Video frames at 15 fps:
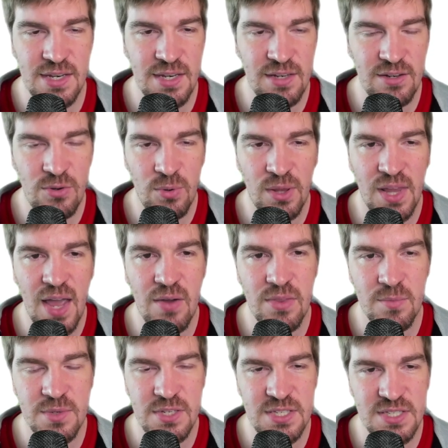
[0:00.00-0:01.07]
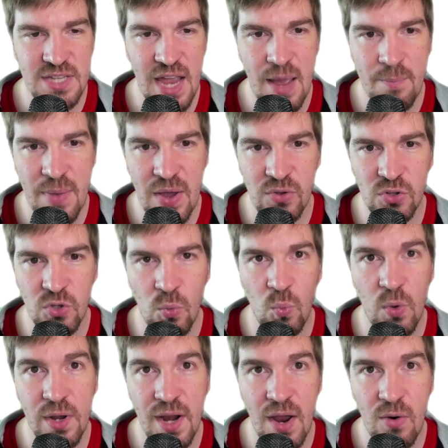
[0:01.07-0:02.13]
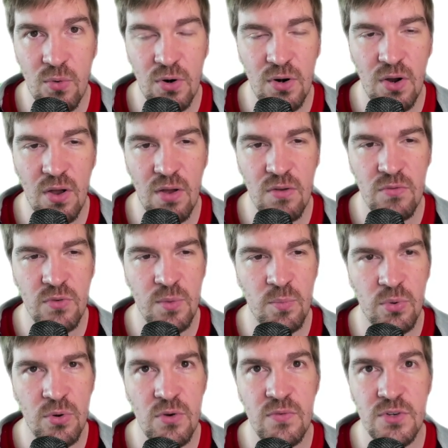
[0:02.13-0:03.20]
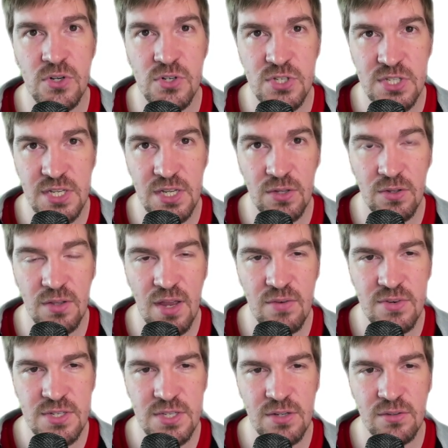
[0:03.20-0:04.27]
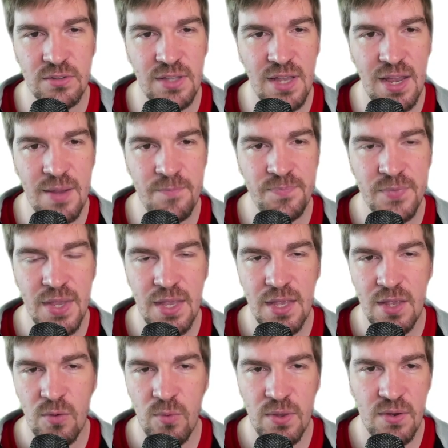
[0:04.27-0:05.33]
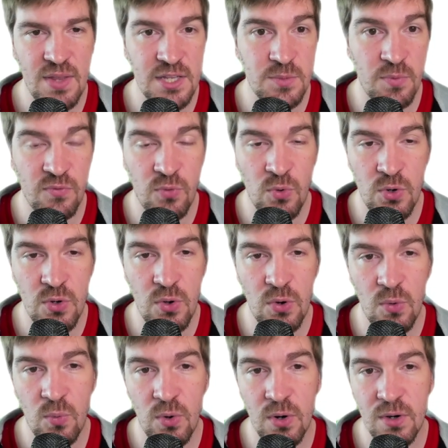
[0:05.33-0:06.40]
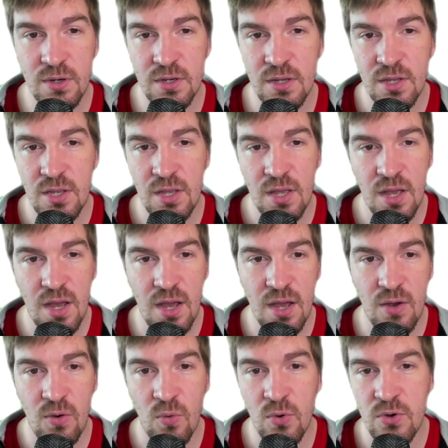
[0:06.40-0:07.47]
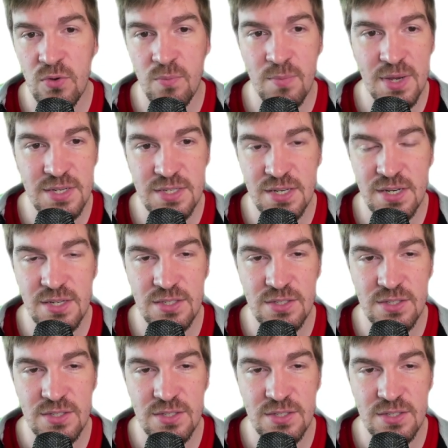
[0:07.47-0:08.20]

you allow them to sap out the 1 hour of improving your skill every single day, whether that's before you go to work, or you